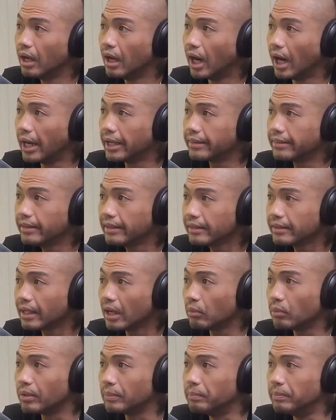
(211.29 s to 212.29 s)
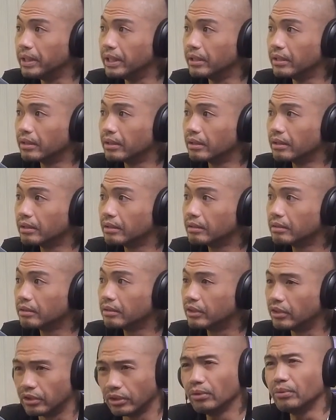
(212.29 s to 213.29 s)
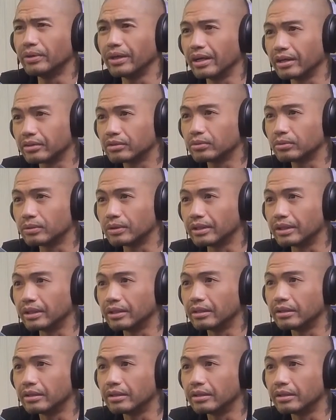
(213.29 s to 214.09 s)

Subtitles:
I think that would be cute actually.